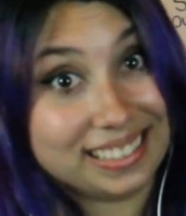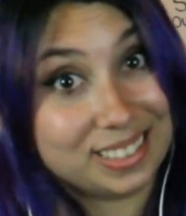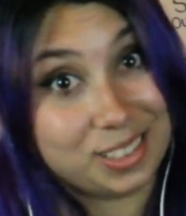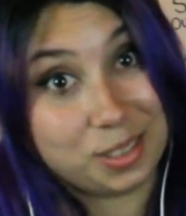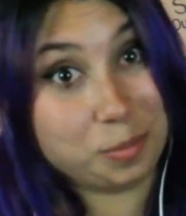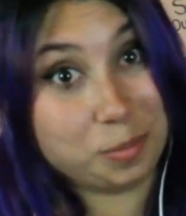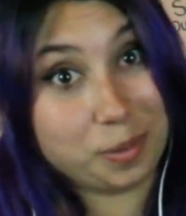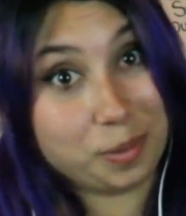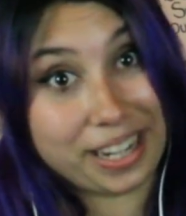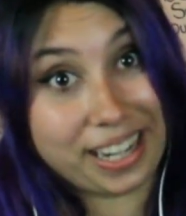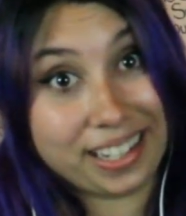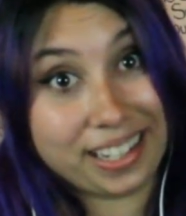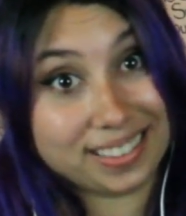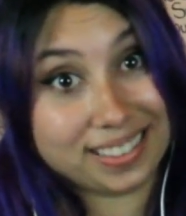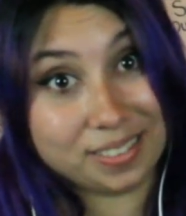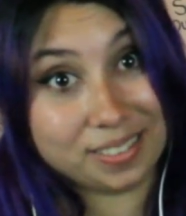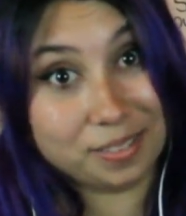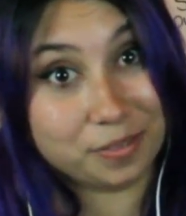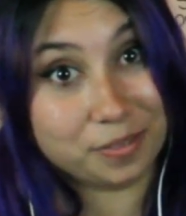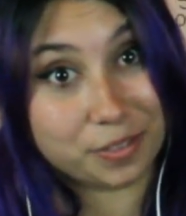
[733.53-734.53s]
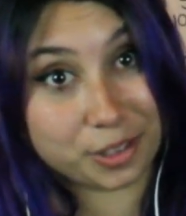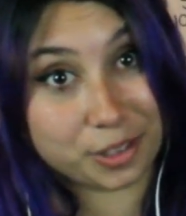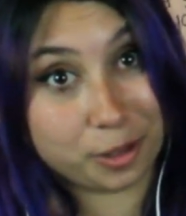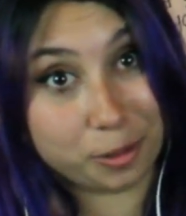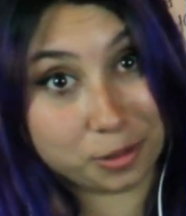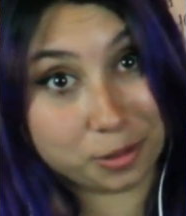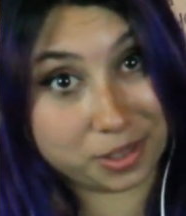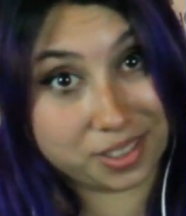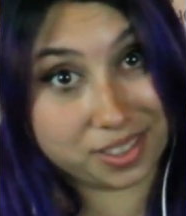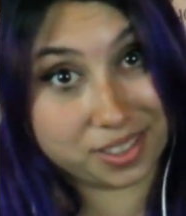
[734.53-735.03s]
to wait for
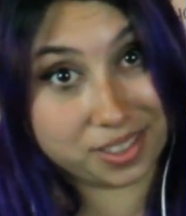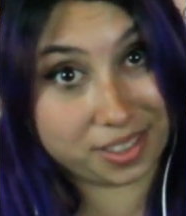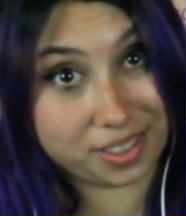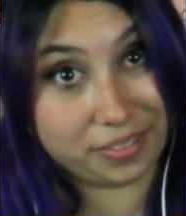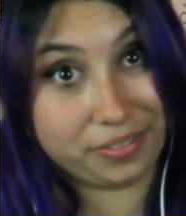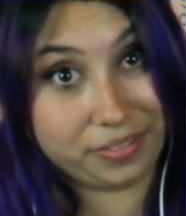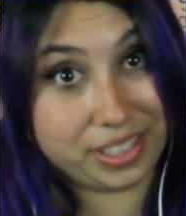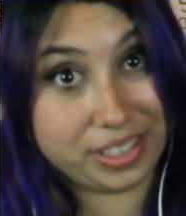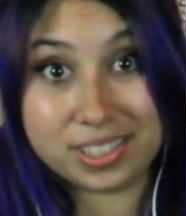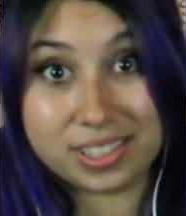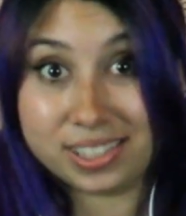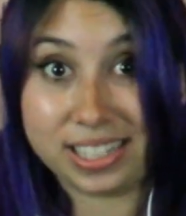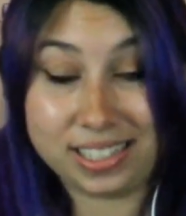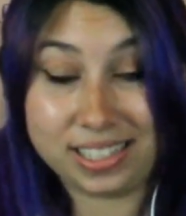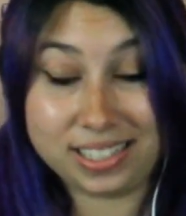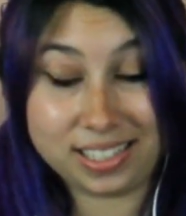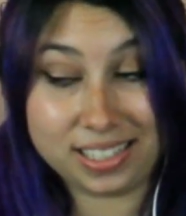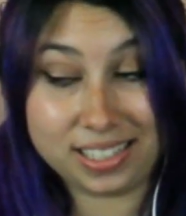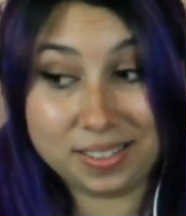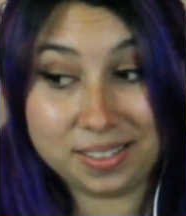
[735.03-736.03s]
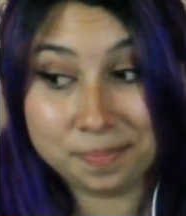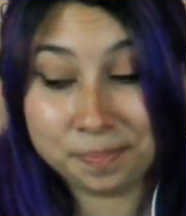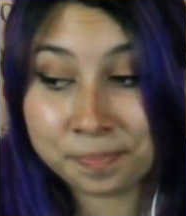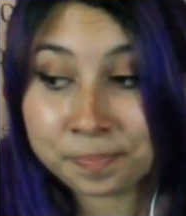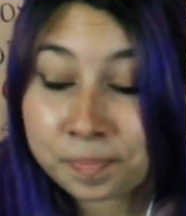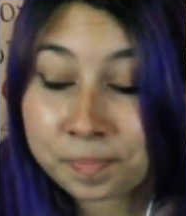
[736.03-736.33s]
Coulson to convince Daisy.